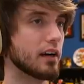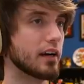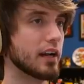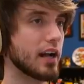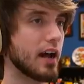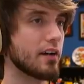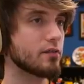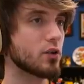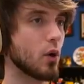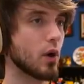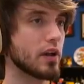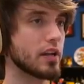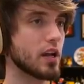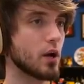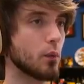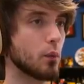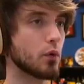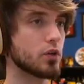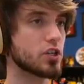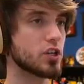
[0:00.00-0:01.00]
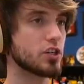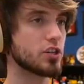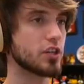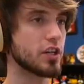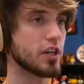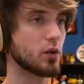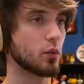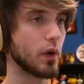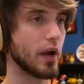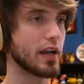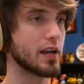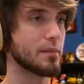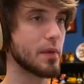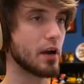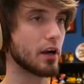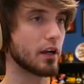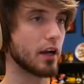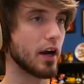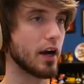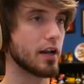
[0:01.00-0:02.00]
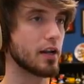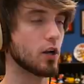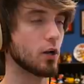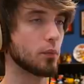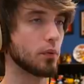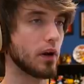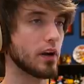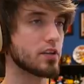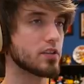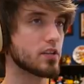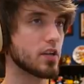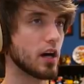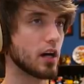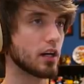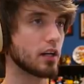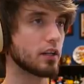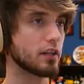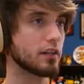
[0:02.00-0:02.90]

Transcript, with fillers: right, I have no idea. We'll just get a random haircut. It'll probably suck.